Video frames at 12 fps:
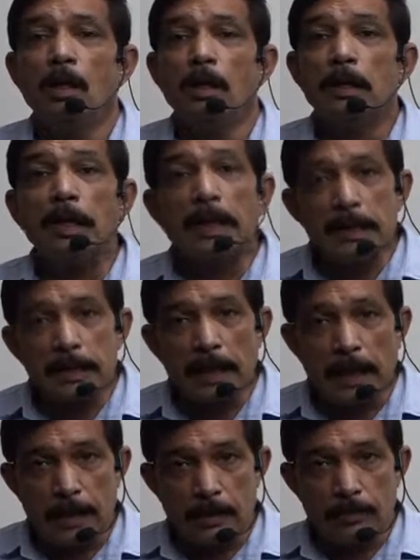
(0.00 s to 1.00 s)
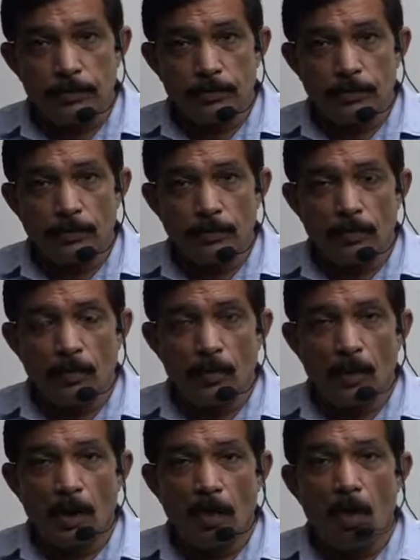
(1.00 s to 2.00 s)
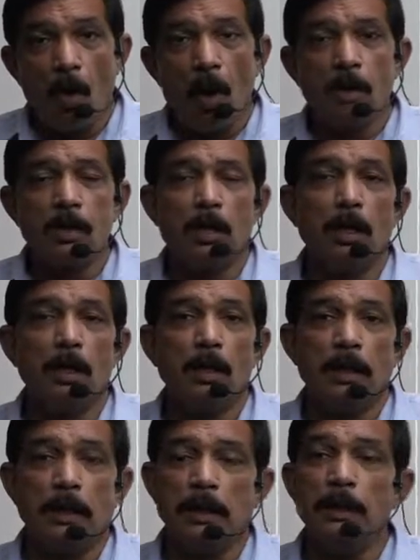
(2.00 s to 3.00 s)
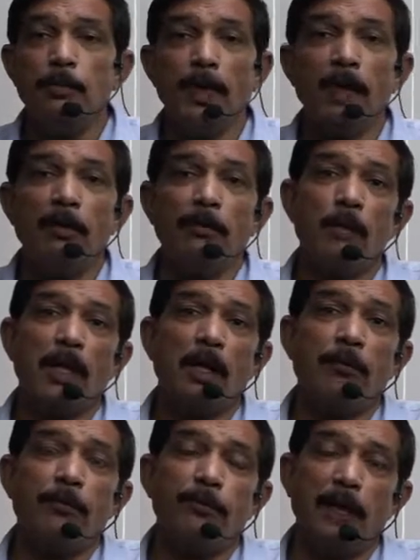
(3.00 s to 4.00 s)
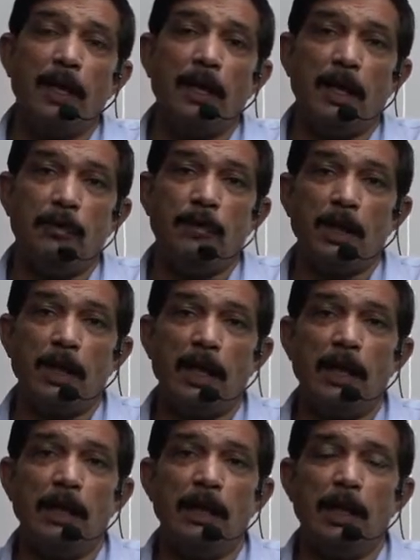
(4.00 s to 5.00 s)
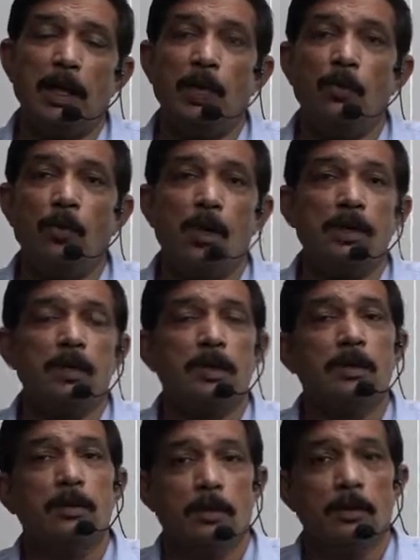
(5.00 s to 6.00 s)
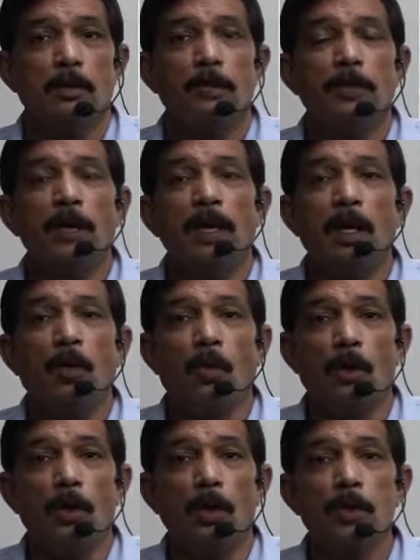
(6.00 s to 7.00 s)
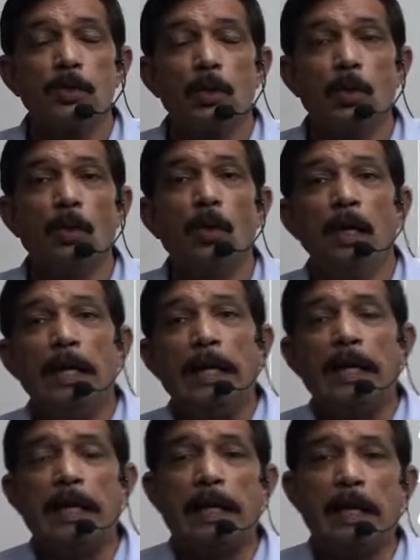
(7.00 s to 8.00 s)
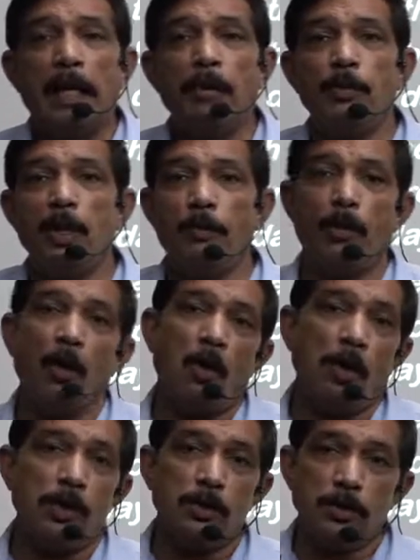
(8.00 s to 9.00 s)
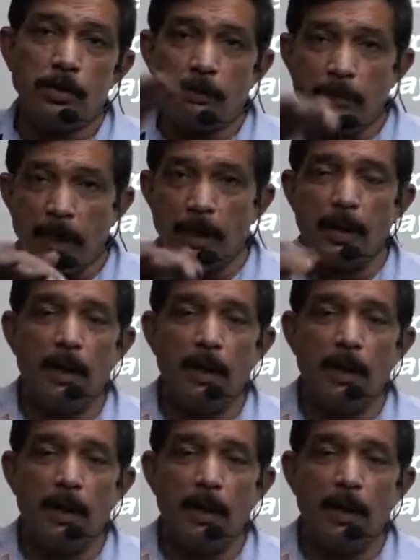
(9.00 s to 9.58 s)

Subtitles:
the next night, otter didn't become friendly, but then he was feeling cold, so he climbed up on to the bed